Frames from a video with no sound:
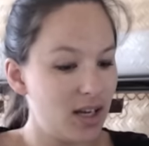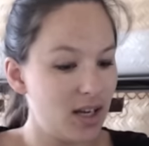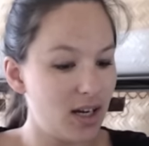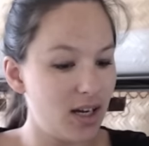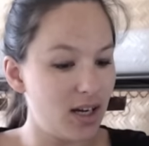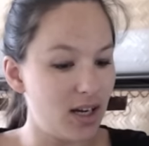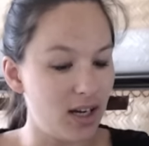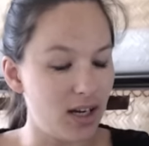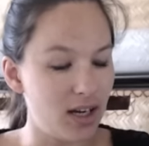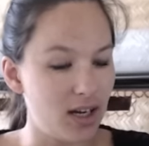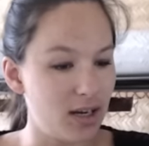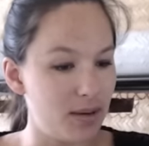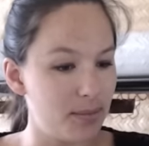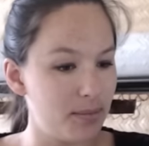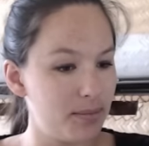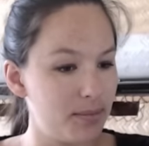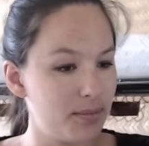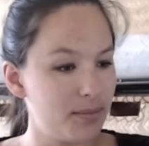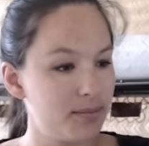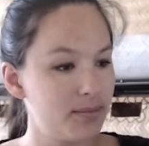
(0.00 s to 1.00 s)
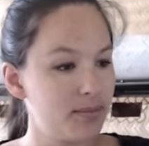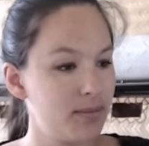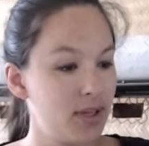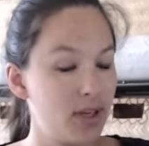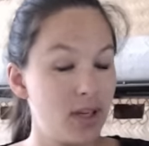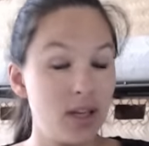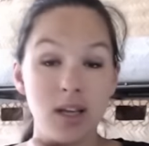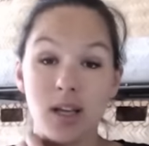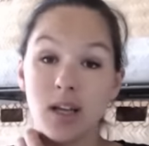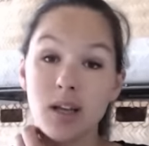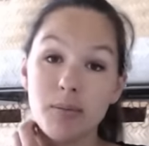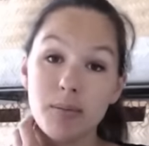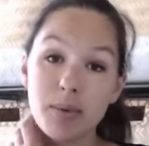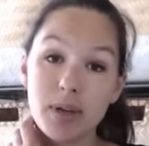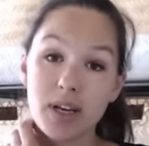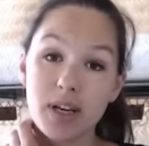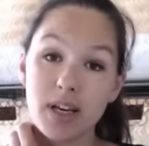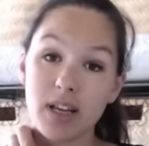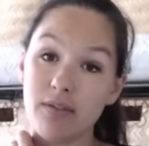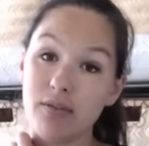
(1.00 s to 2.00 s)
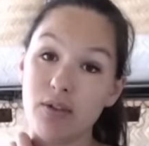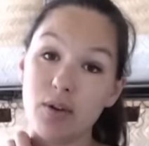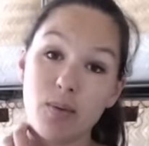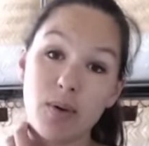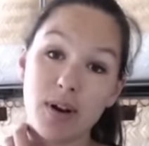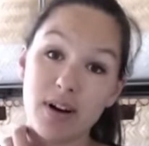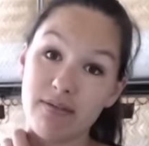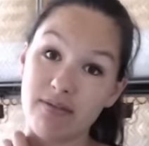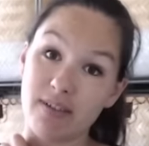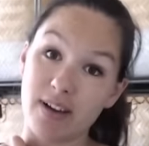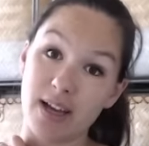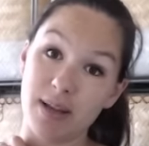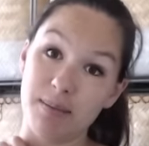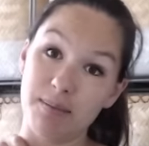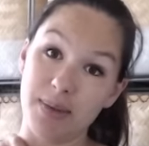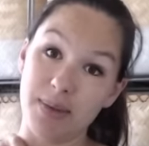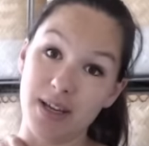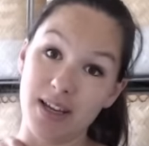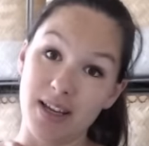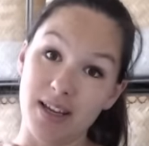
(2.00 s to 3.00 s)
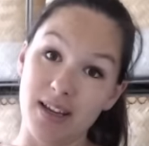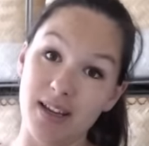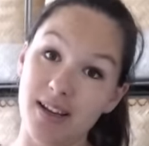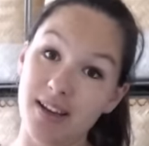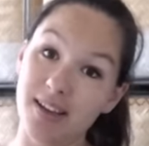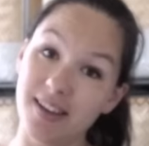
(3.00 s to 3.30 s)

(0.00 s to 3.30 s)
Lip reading: But if you want to find me,